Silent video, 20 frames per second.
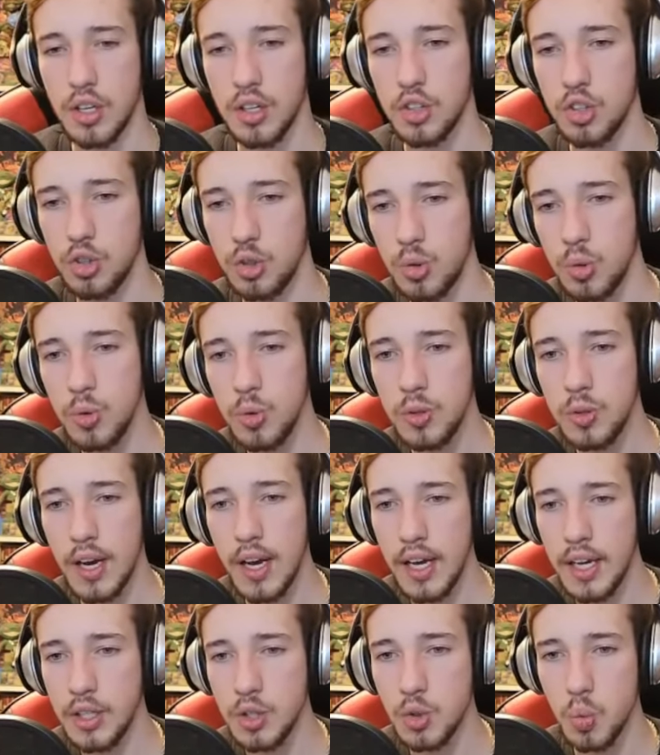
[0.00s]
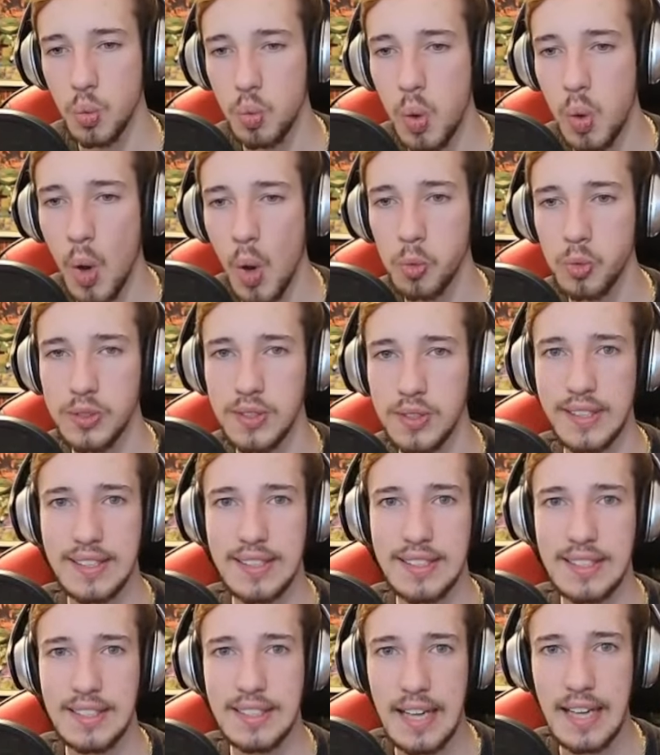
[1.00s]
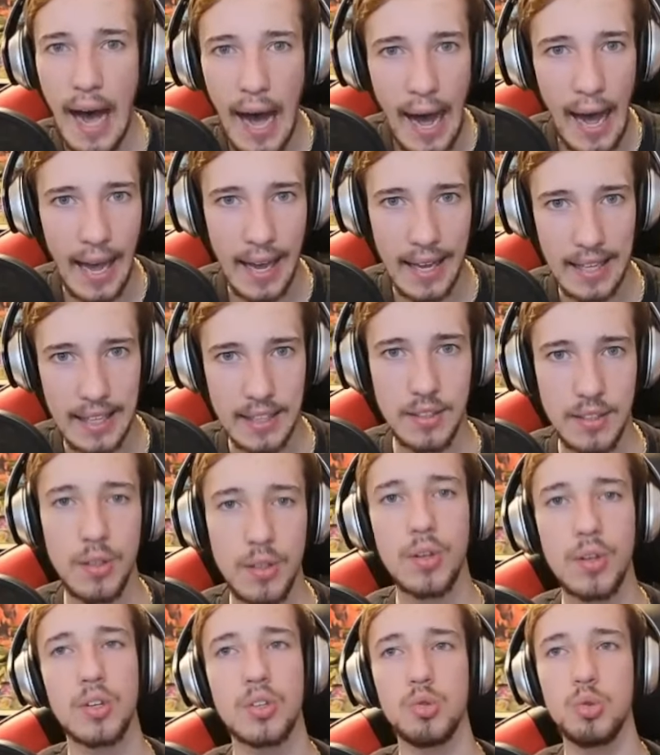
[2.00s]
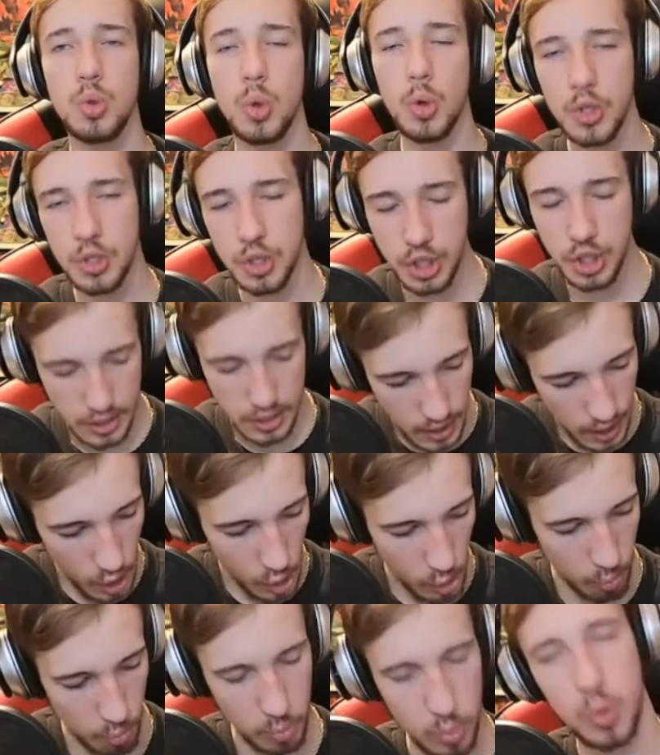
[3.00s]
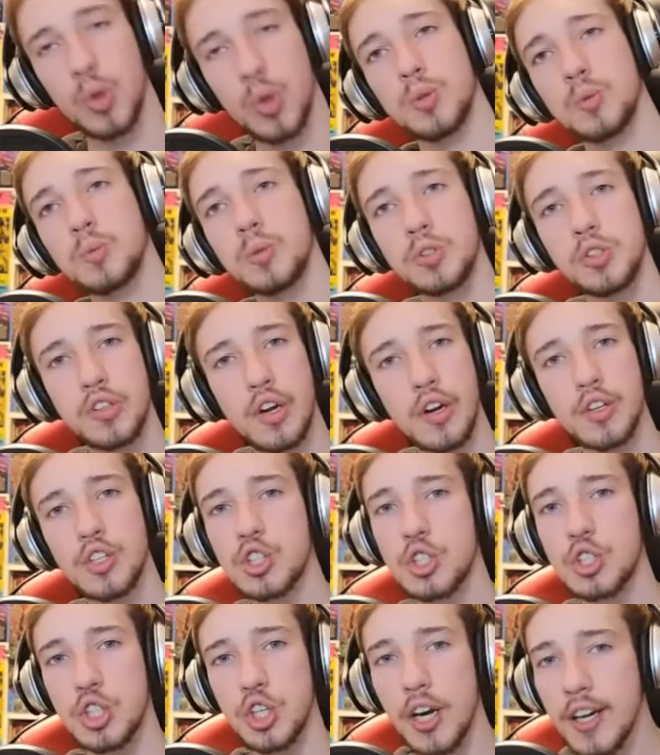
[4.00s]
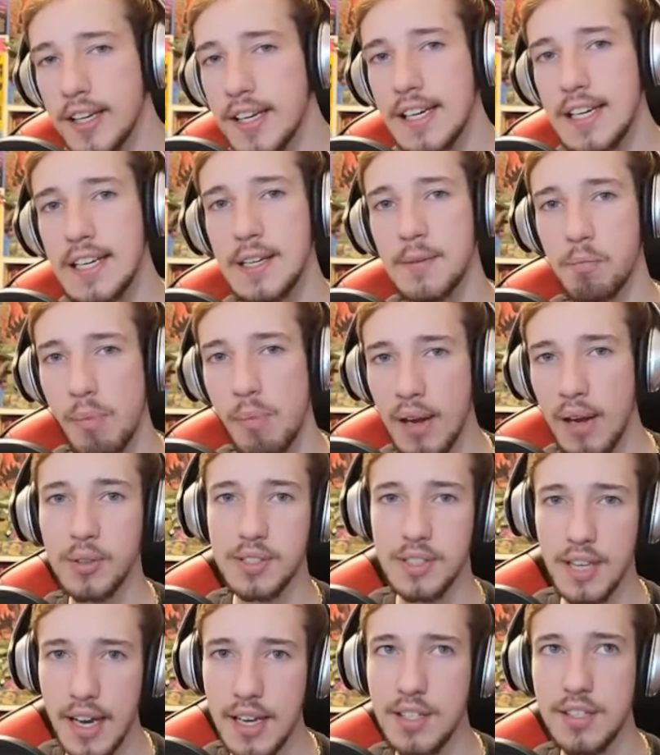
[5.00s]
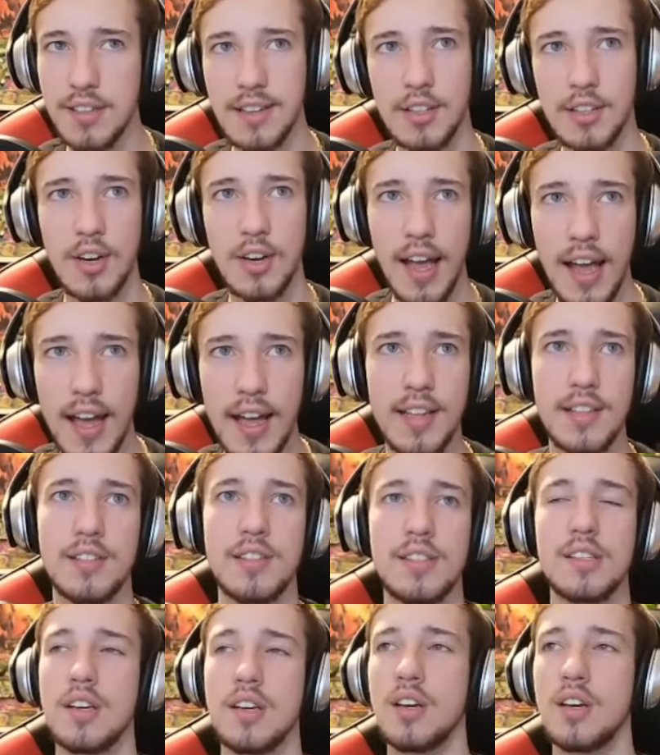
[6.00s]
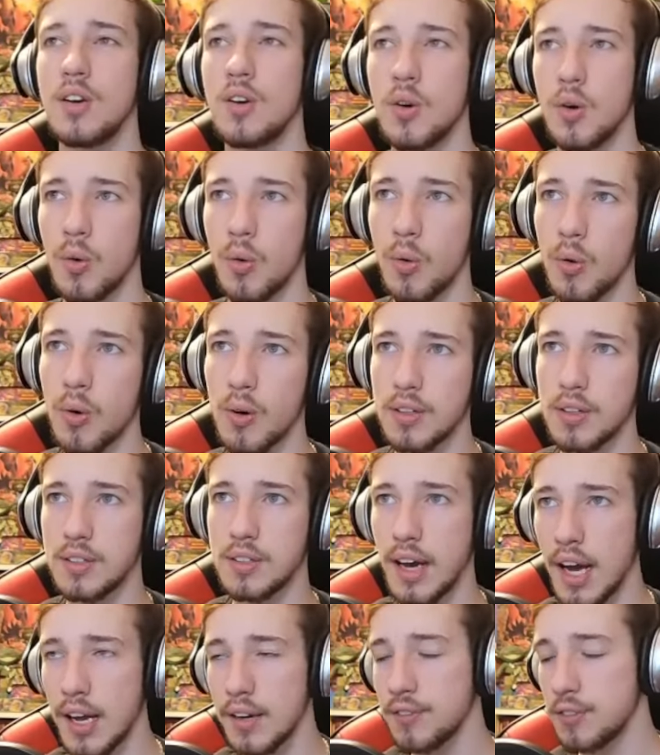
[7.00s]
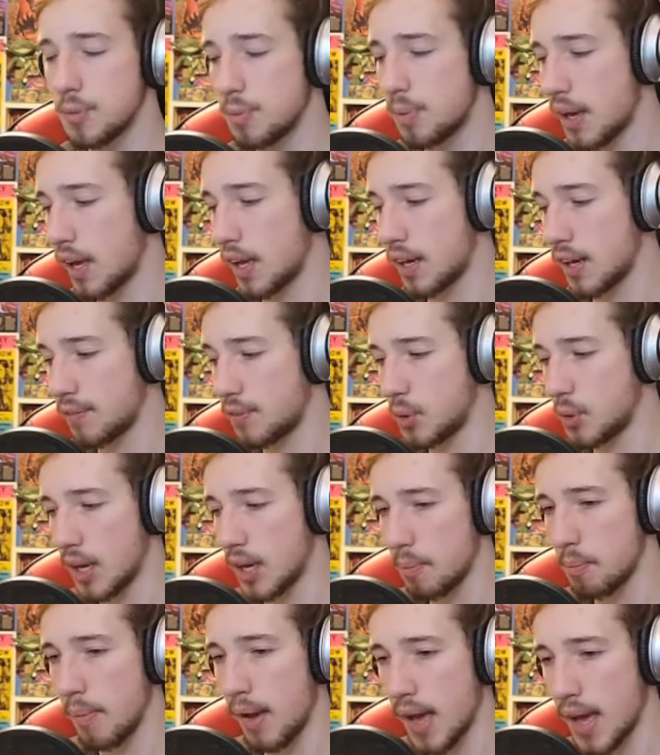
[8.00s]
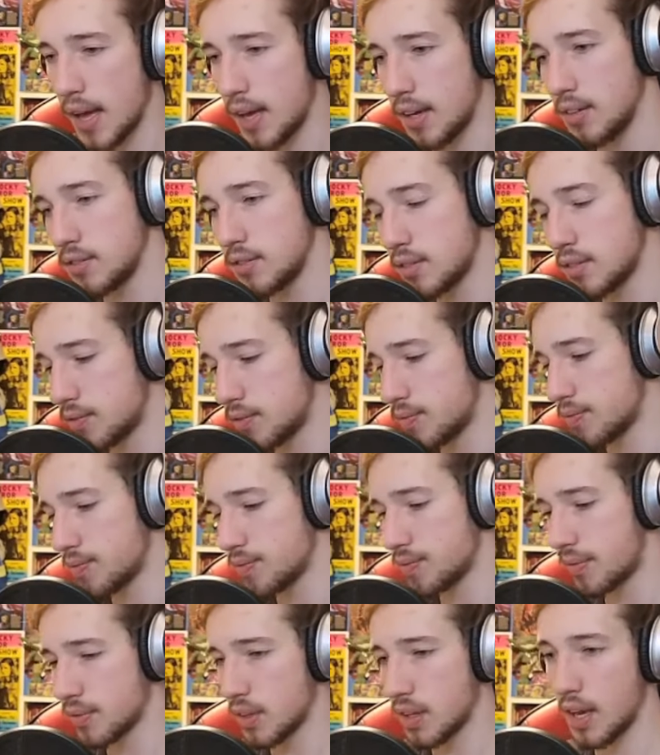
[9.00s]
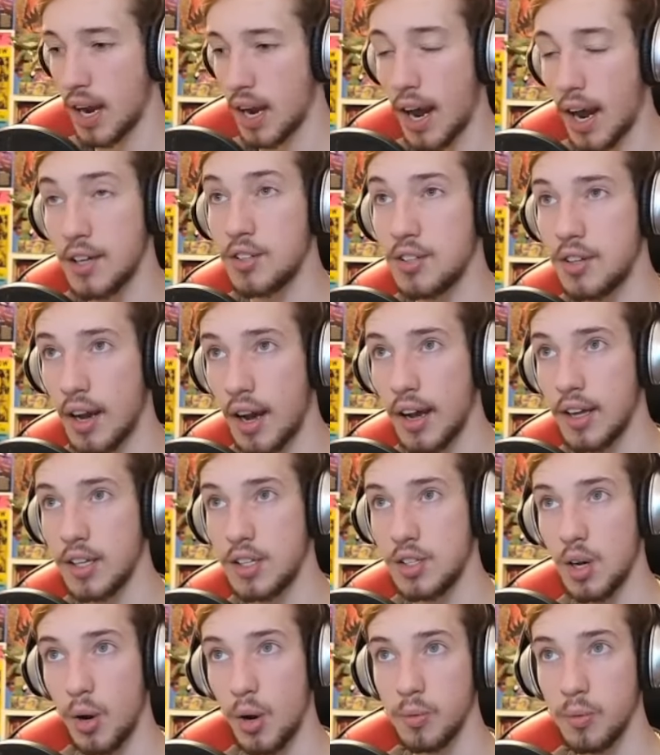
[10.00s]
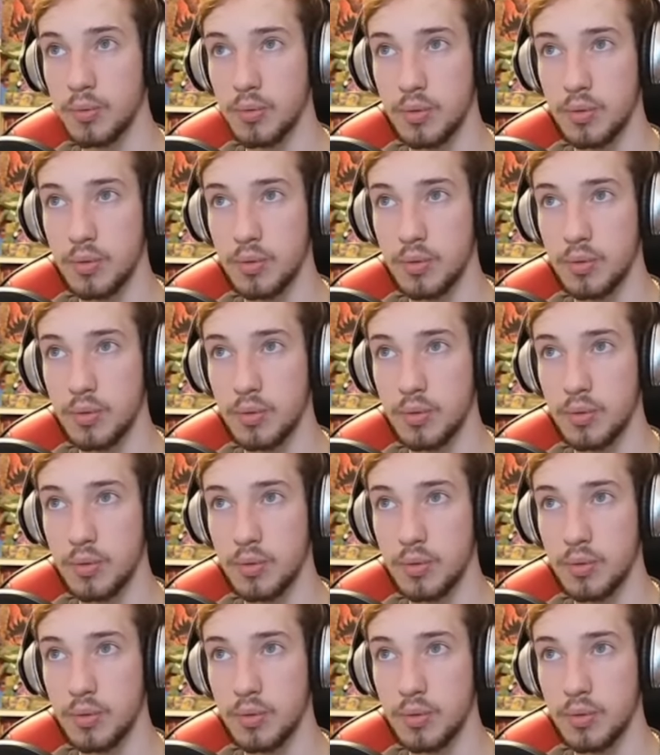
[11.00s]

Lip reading: You guys won't die. Your GM will start chucking metal dice at your heads, or God forbid, if you get mad, and I don't